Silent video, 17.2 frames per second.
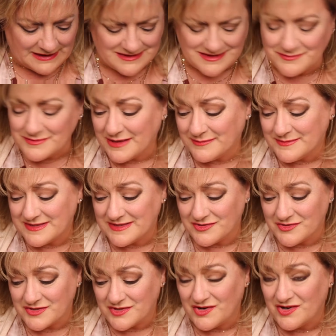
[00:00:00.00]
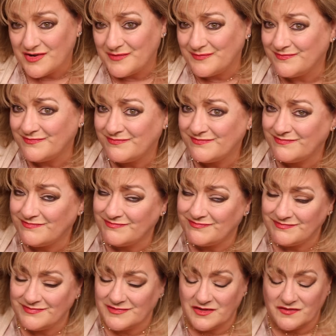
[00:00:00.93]
Sometimes theirs are,
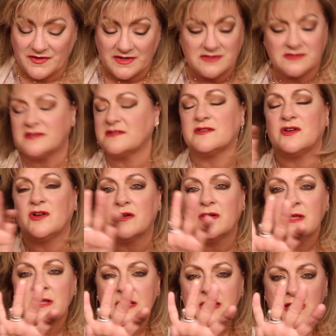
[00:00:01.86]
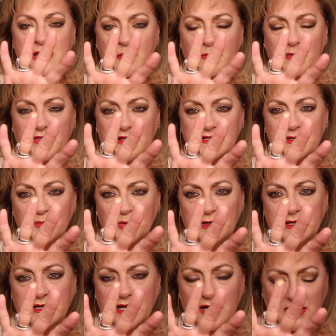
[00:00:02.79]
see faces are. But that's a
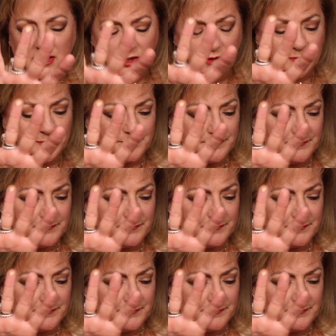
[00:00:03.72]
pretty color.